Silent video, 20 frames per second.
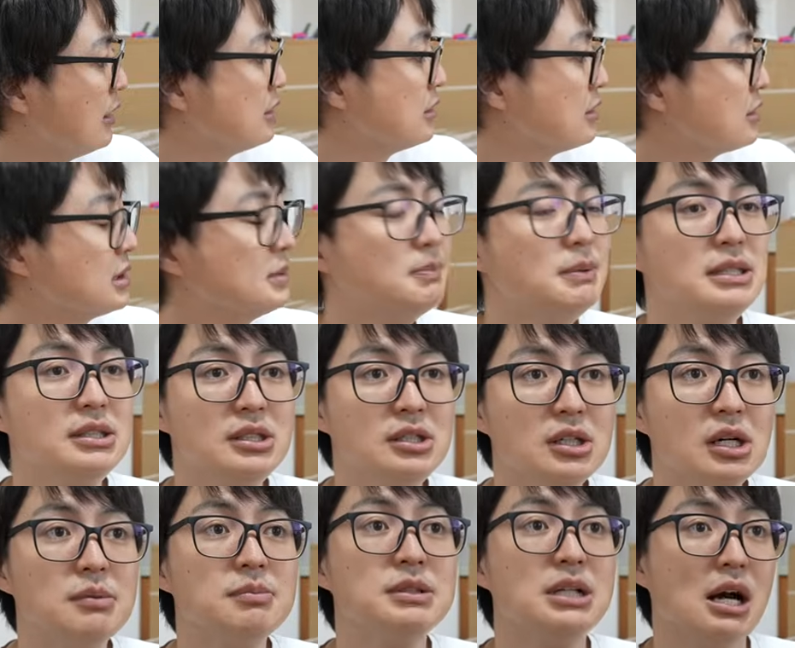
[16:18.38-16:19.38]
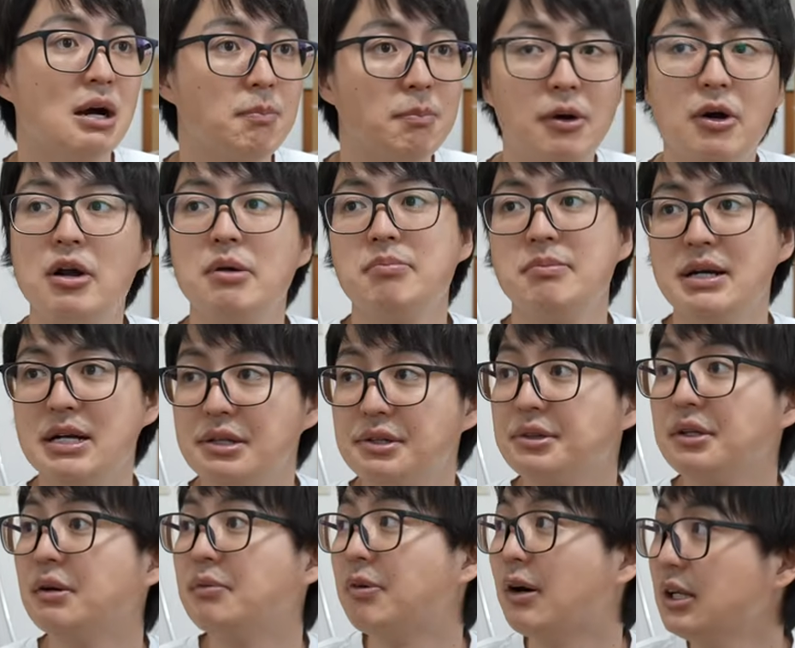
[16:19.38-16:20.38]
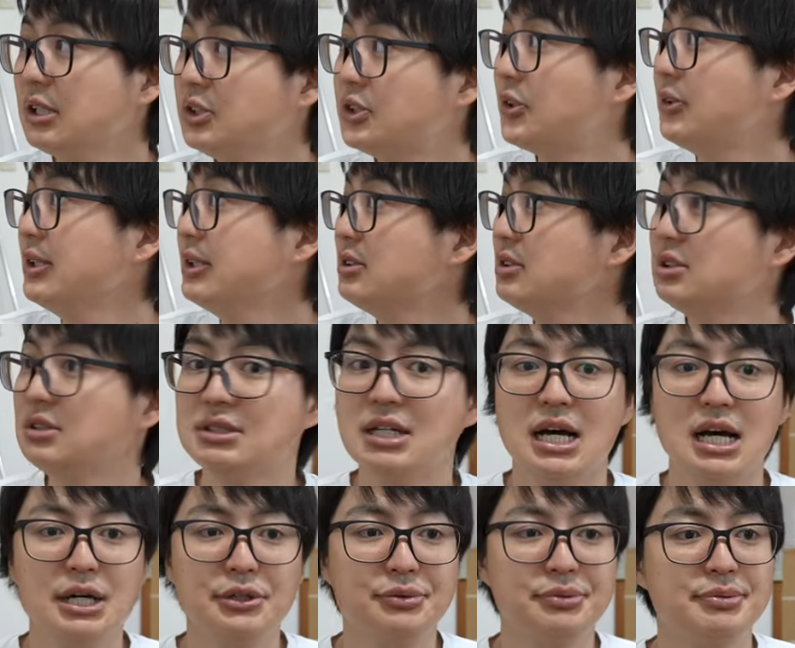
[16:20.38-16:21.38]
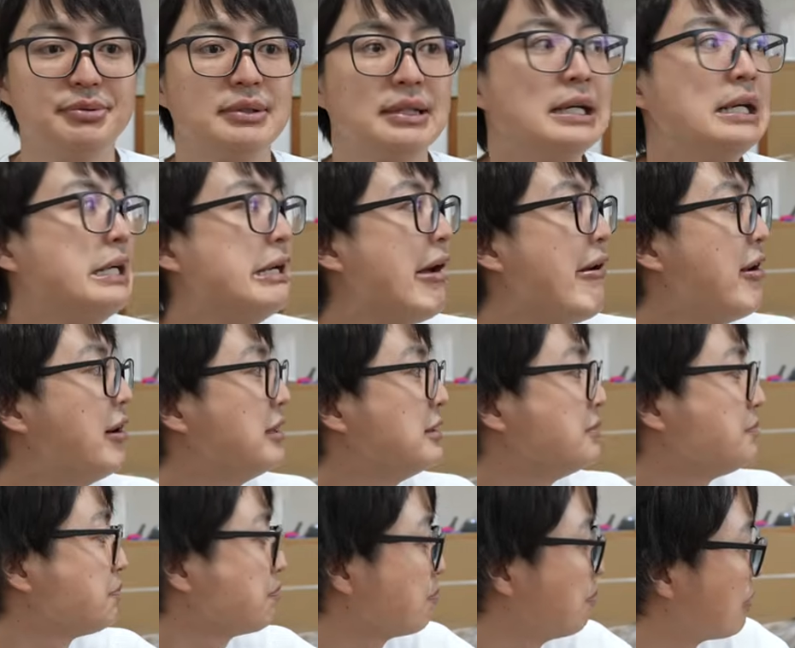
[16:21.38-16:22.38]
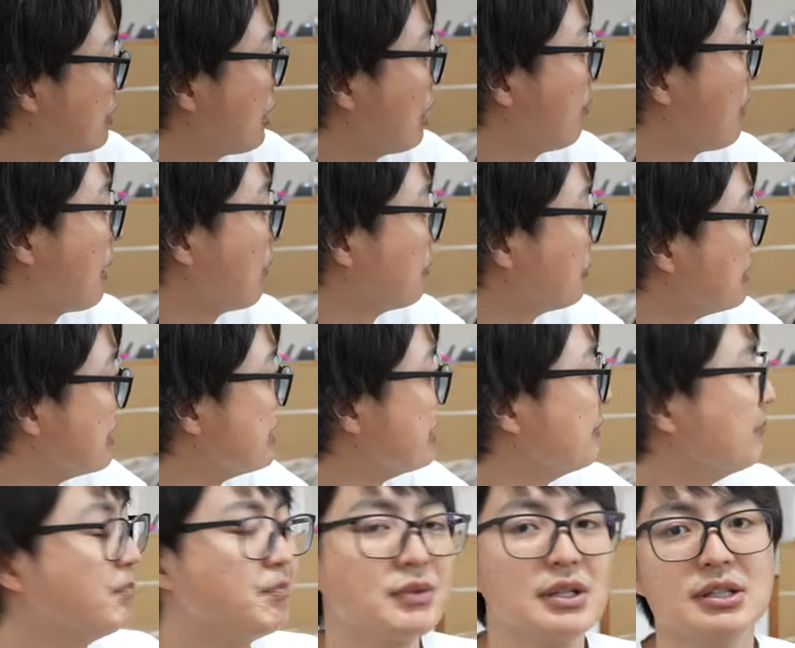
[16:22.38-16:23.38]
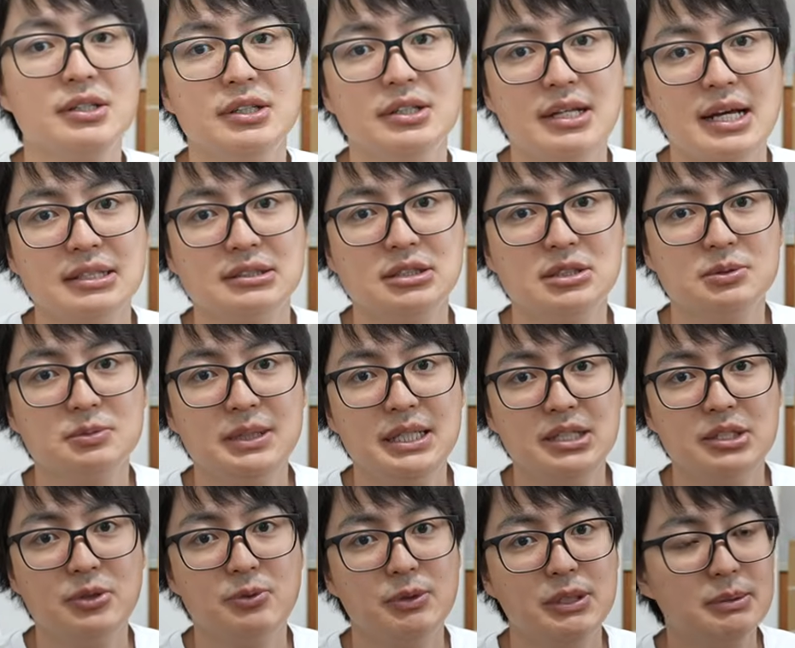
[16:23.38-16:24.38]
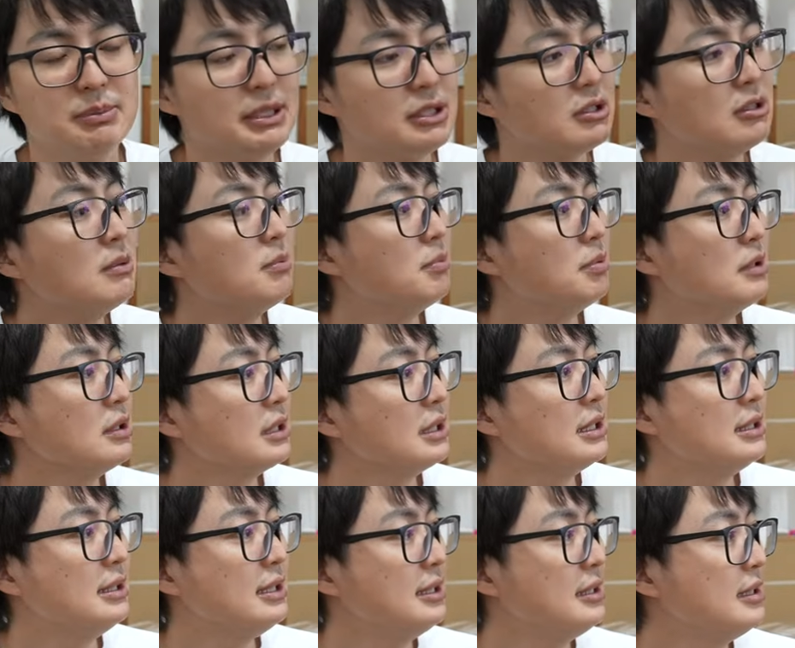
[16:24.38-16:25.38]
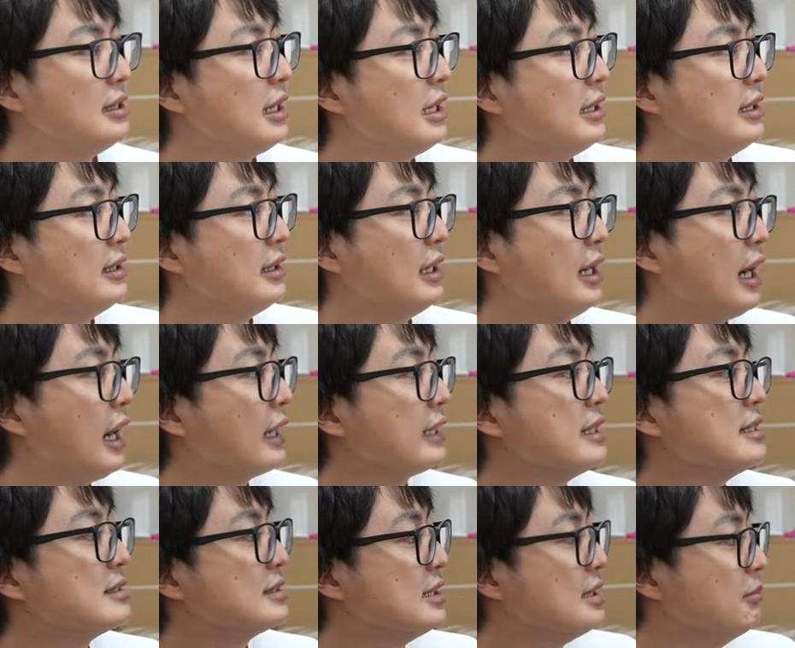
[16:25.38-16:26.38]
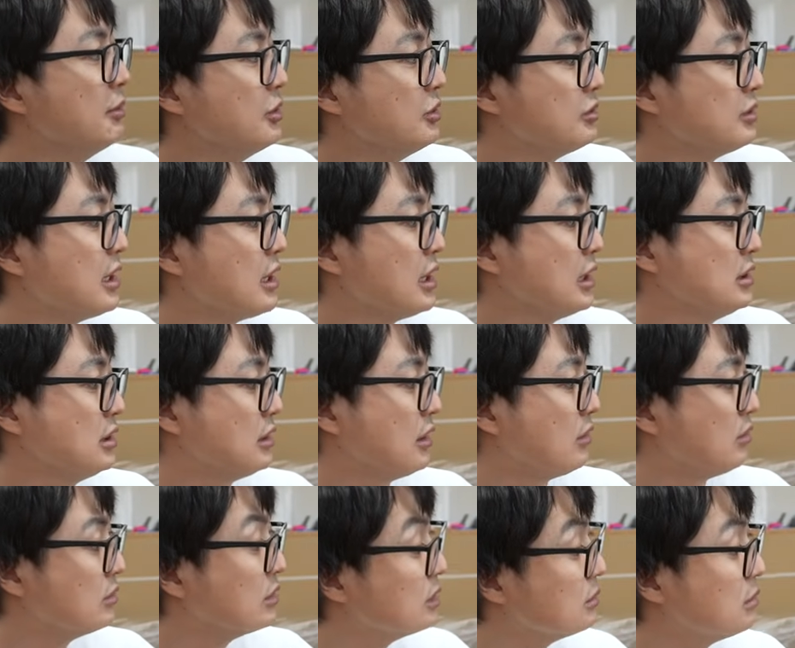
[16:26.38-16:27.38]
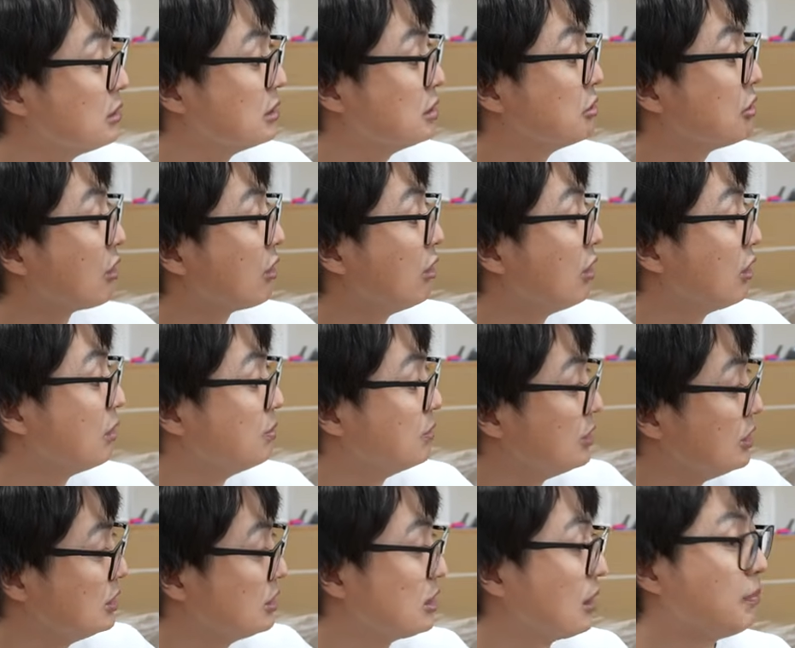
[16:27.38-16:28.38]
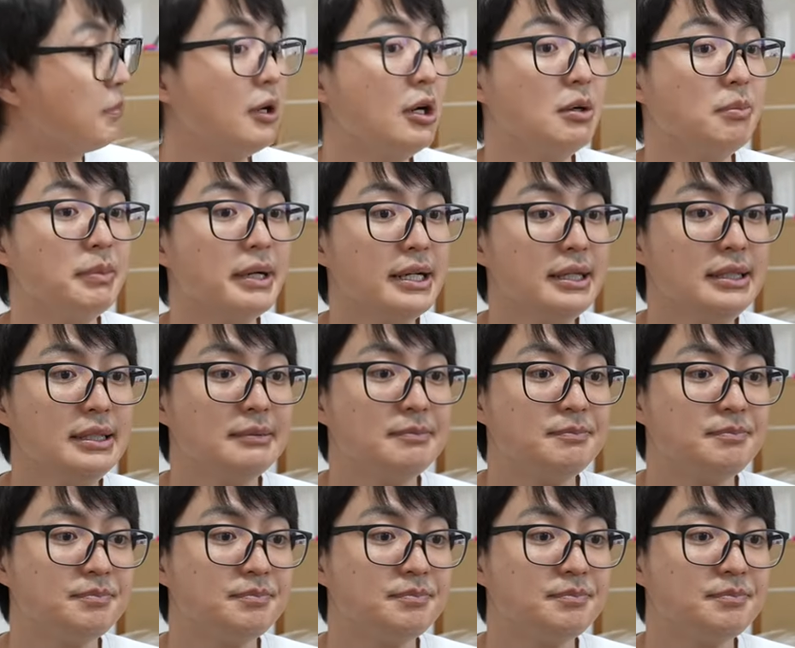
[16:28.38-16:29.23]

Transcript: So speaking of the apartment, the furnishing stuff, probably in the next week will be completed, and then I can give you guys the room tour of this apartment.